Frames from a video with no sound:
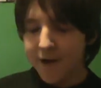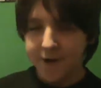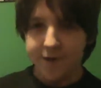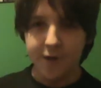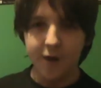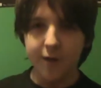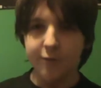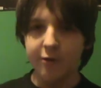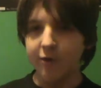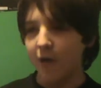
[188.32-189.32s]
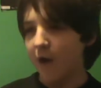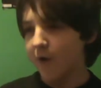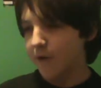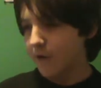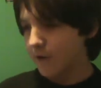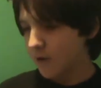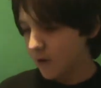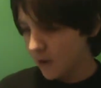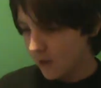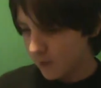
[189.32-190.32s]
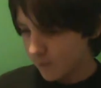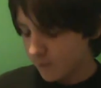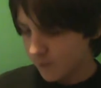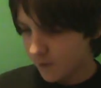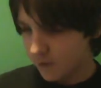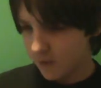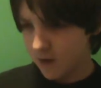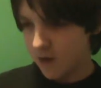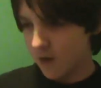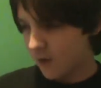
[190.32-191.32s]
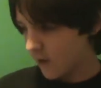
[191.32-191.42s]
Sorry, I'm a little tired. So yeah,